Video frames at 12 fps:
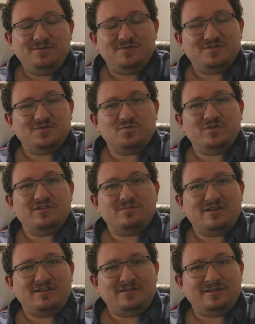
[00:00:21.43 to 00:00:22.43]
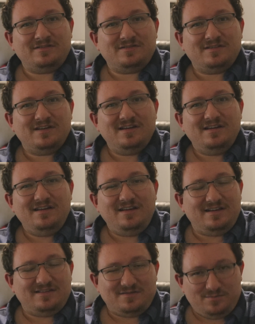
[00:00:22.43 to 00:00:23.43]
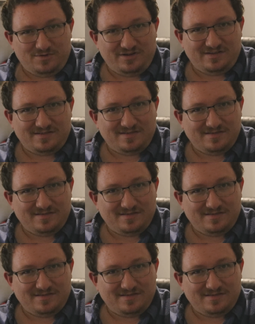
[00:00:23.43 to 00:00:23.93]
with some wheel bearings and some brakes.